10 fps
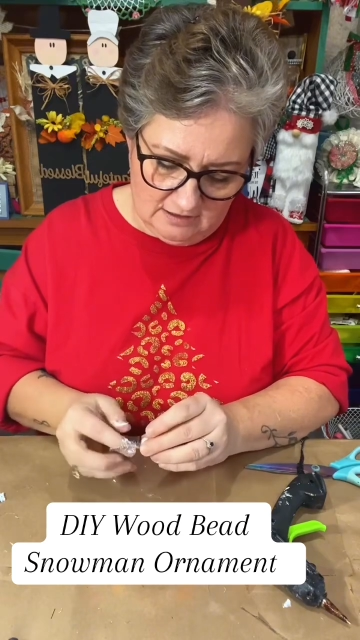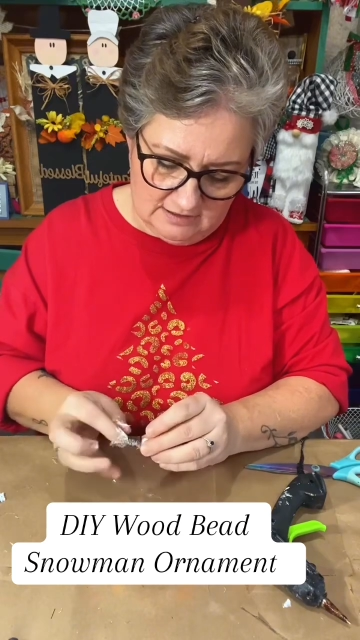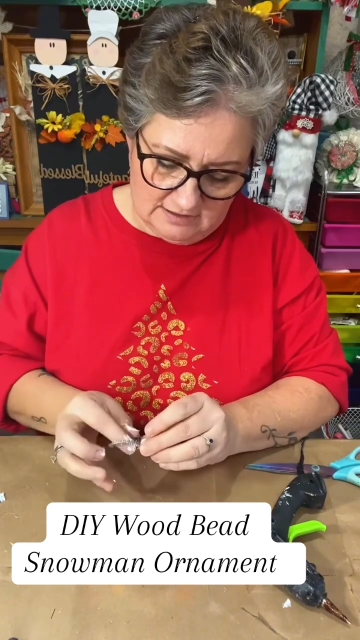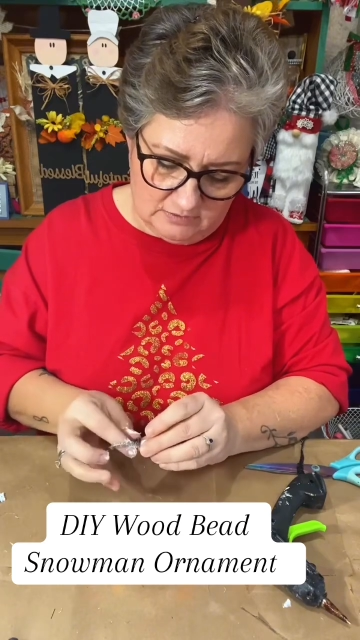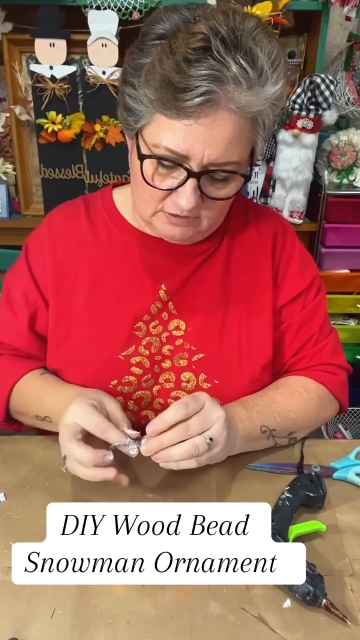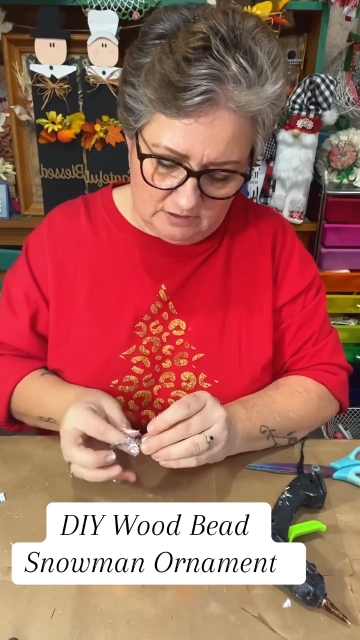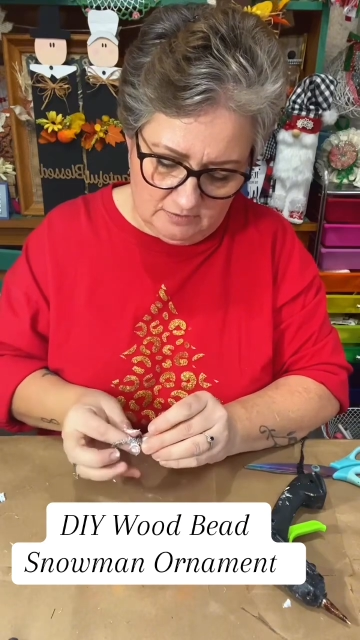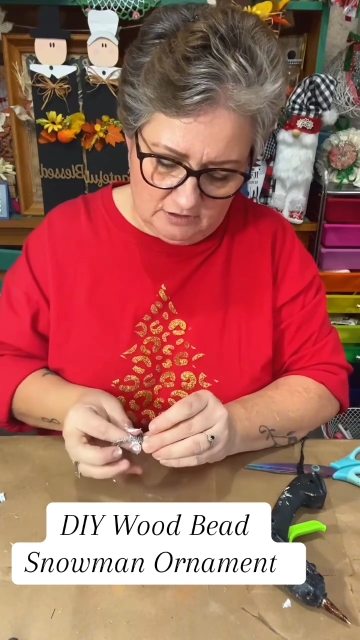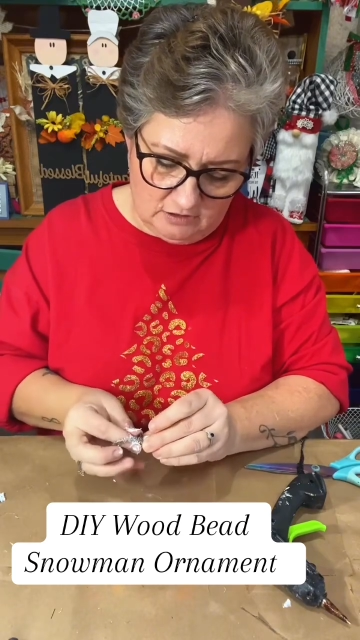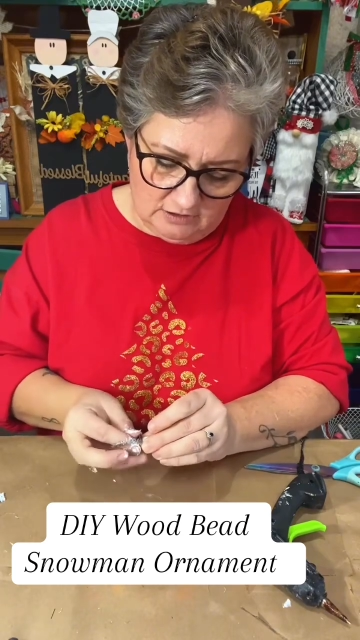So we're gonna
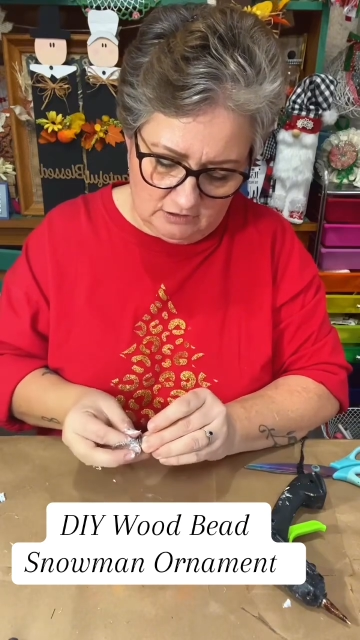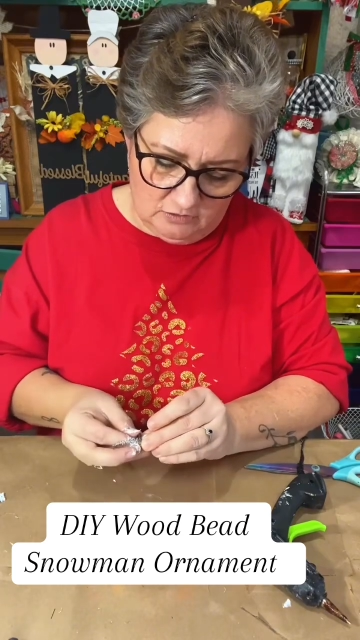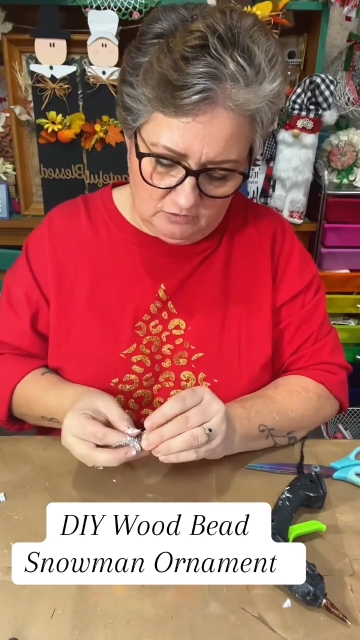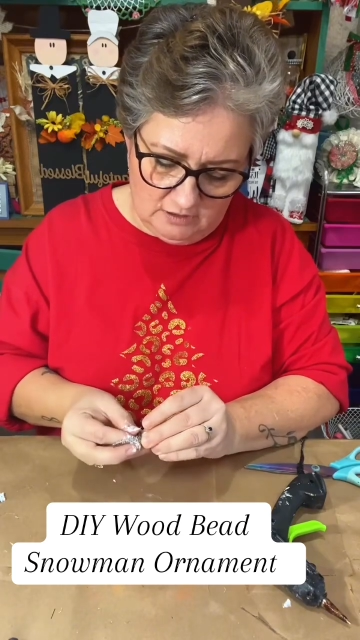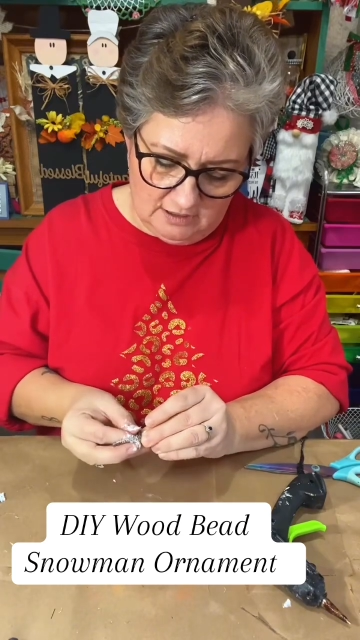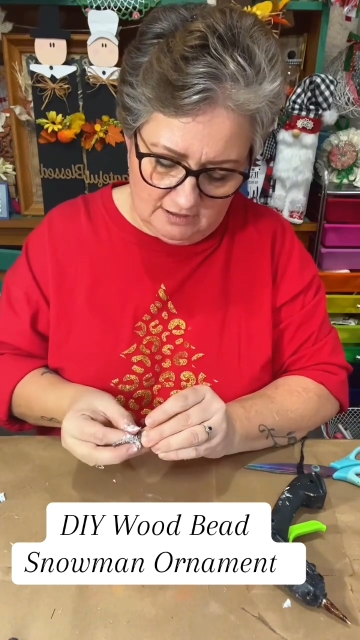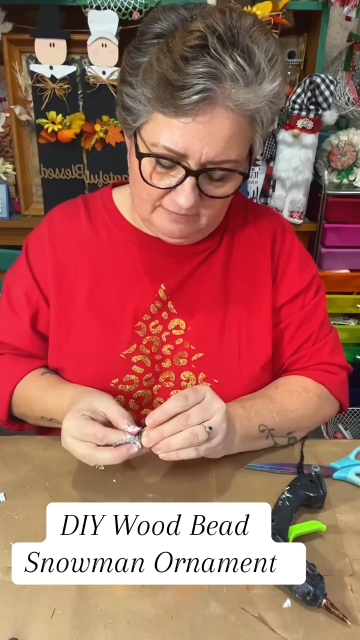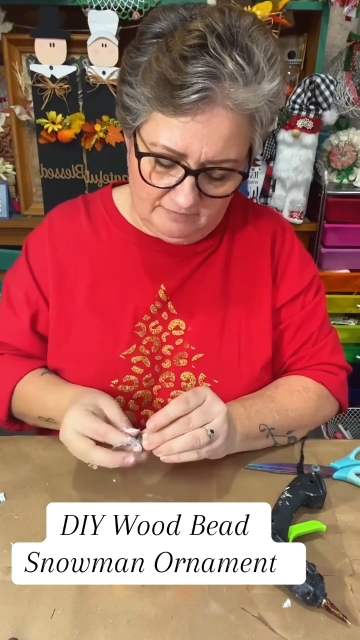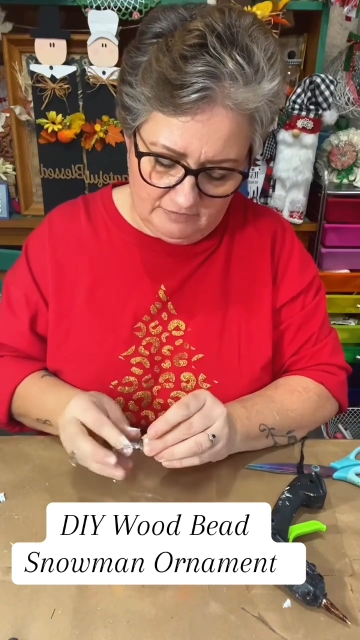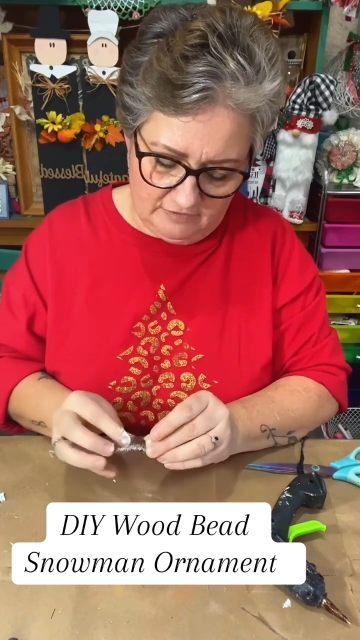put our little
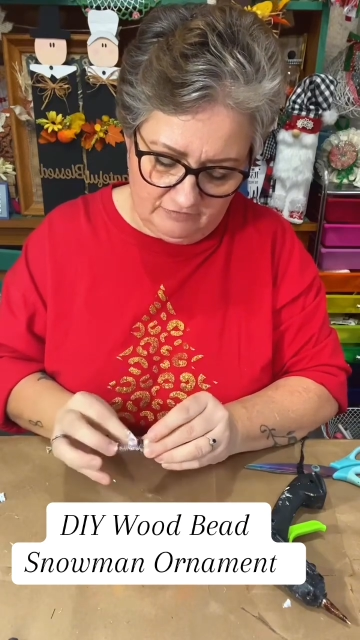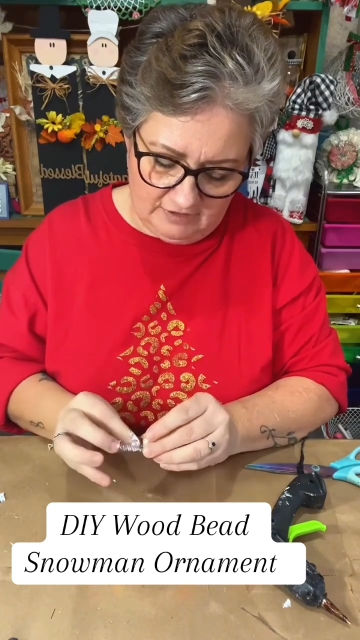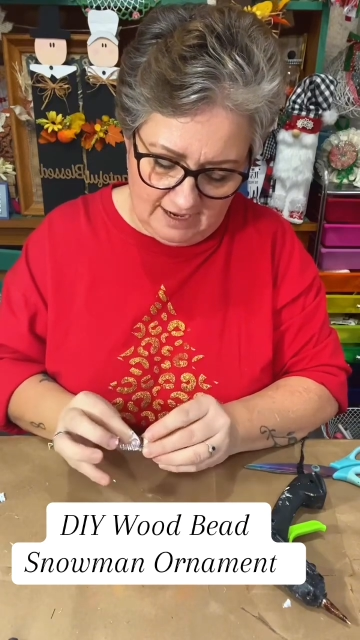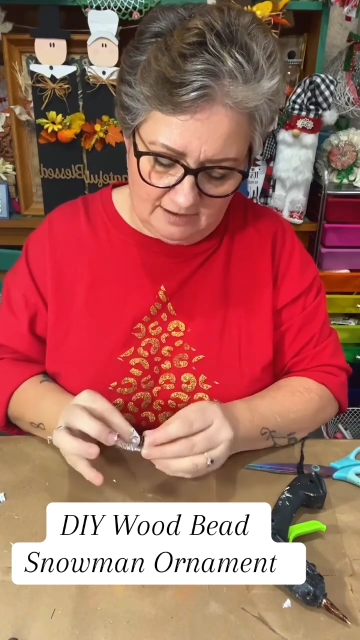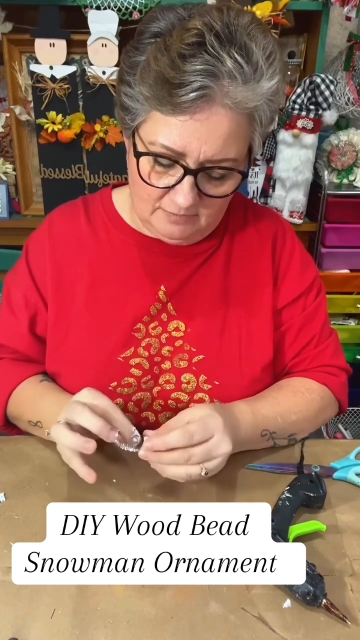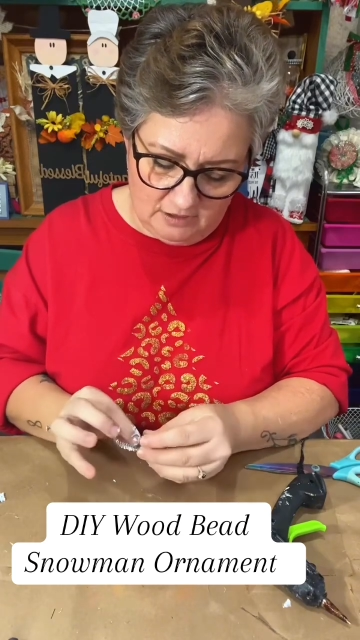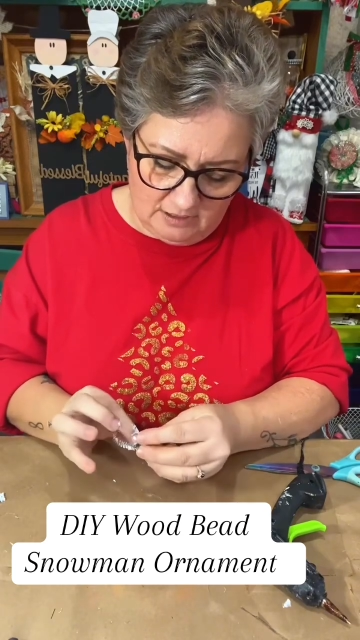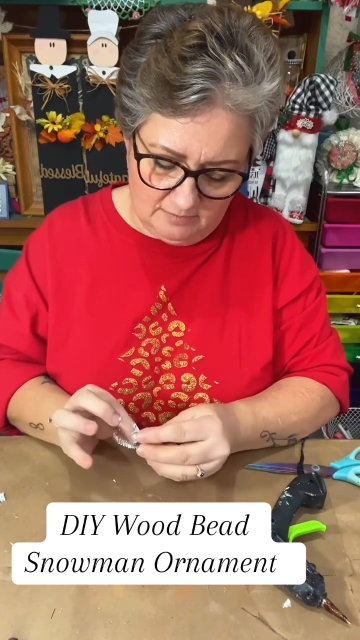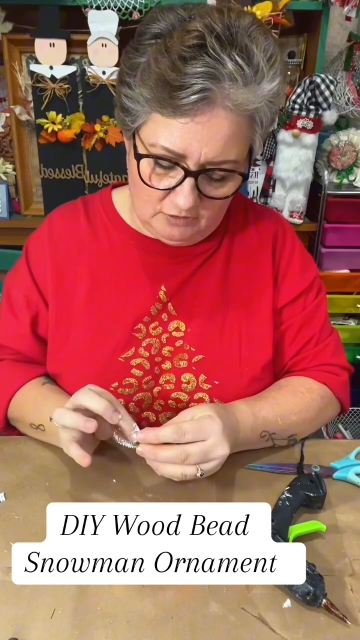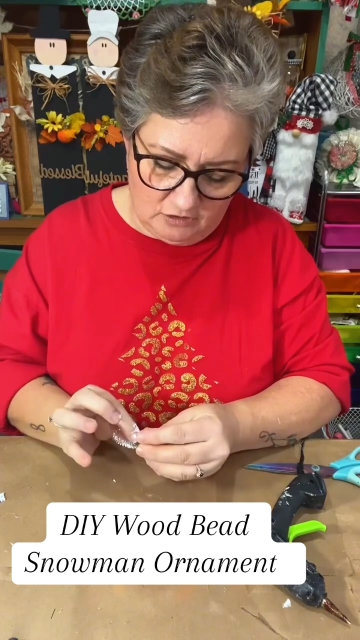the flat
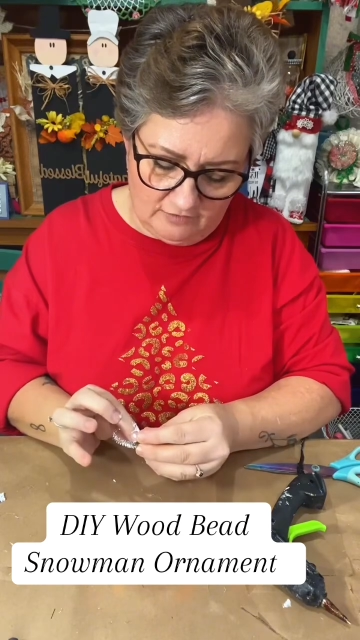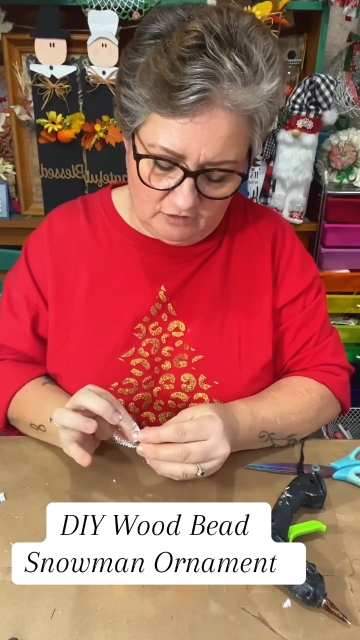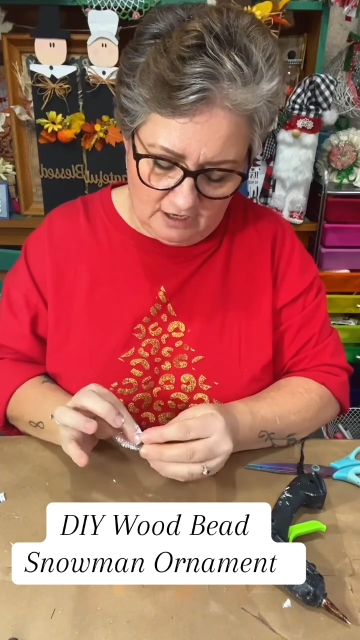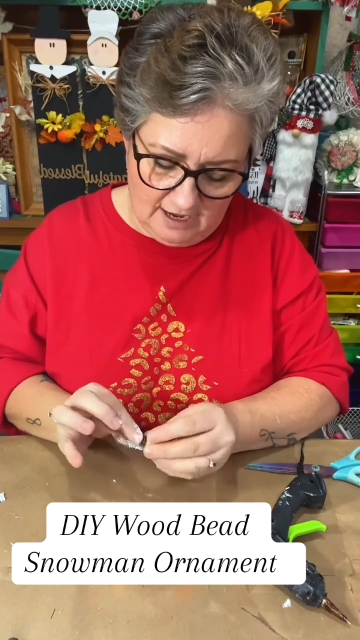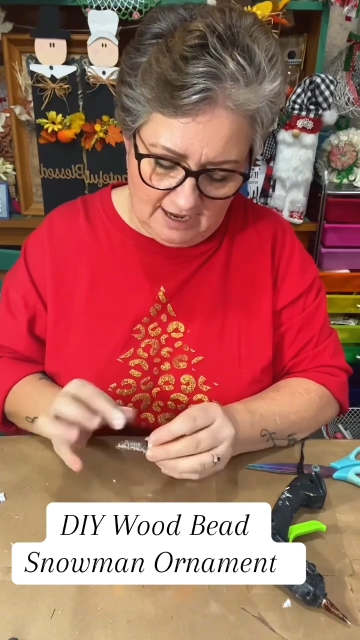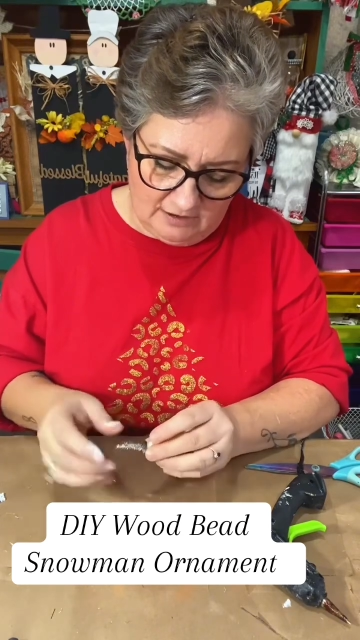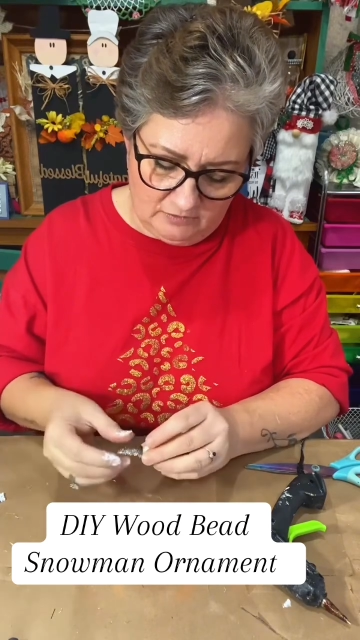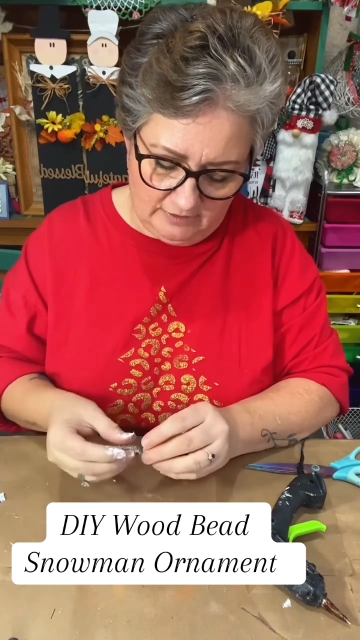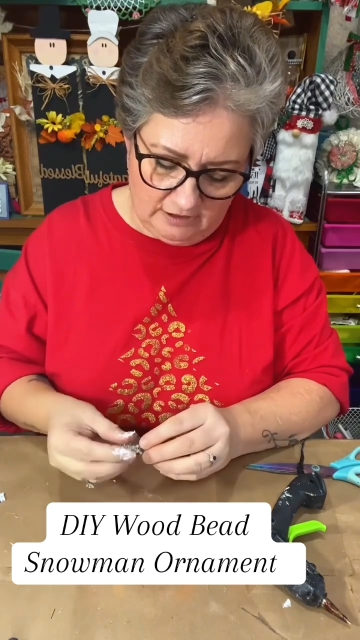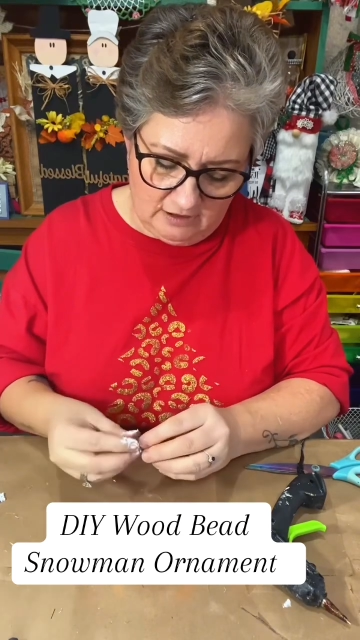bottom part of our hat
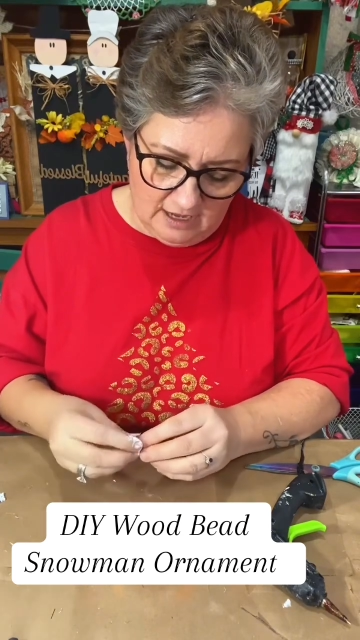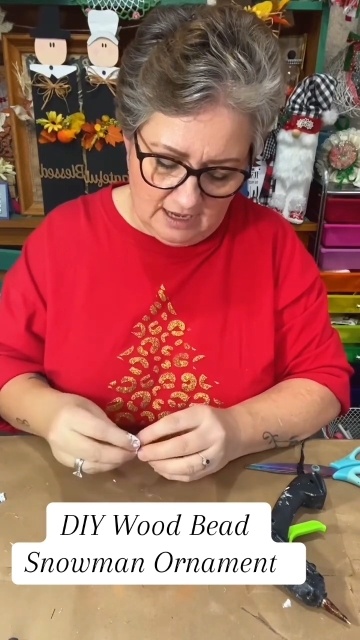on there,